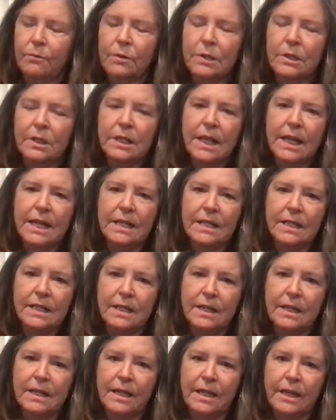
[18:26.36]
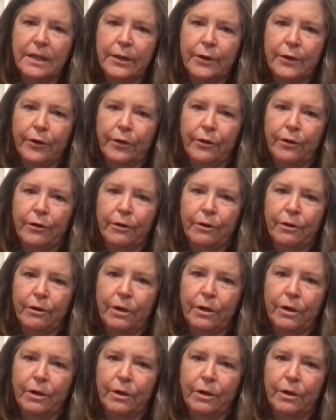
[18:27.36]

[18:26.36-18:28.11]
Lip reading: was less than a year